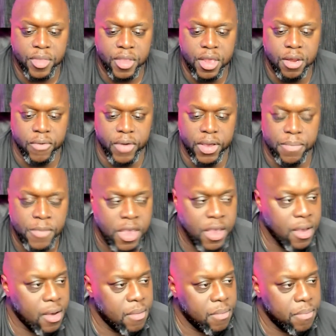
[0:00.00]
Anyway,
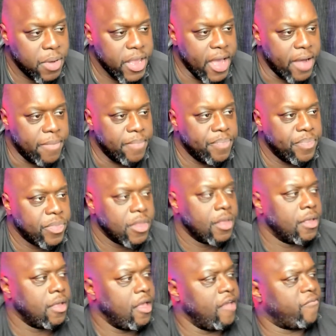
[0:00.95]
but yeah,
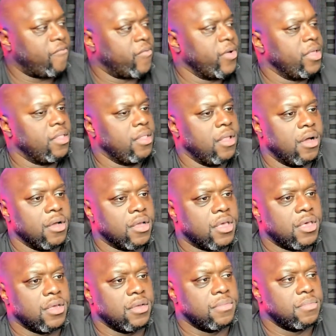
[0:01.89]
if we look,